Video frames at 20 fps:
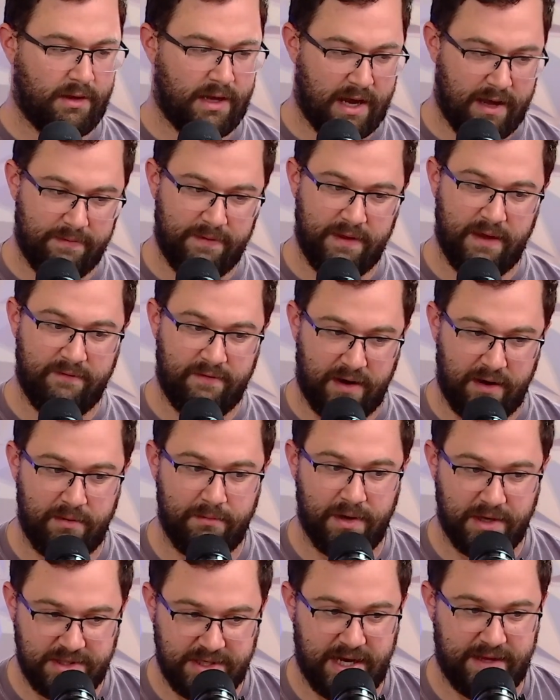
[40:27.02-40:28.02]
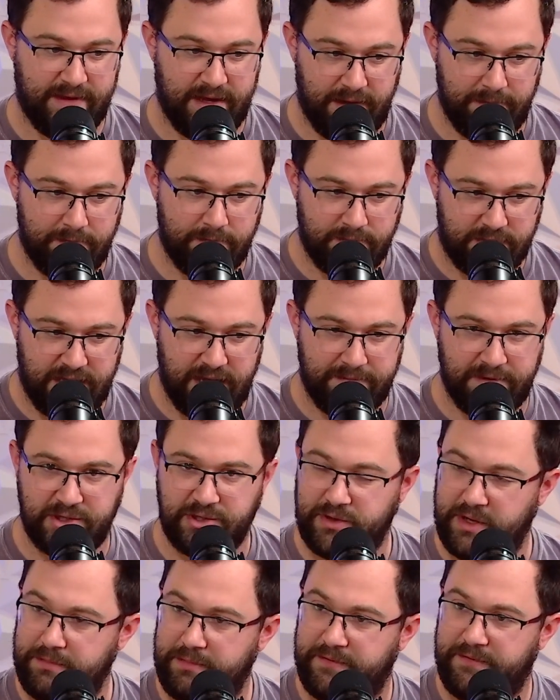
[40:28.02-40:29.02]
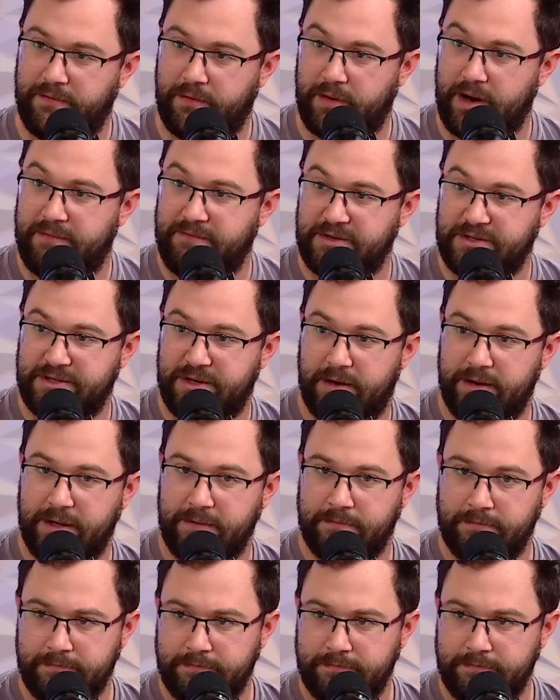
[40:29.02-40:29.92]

Yeah, they very much had that chemistry before ever starting.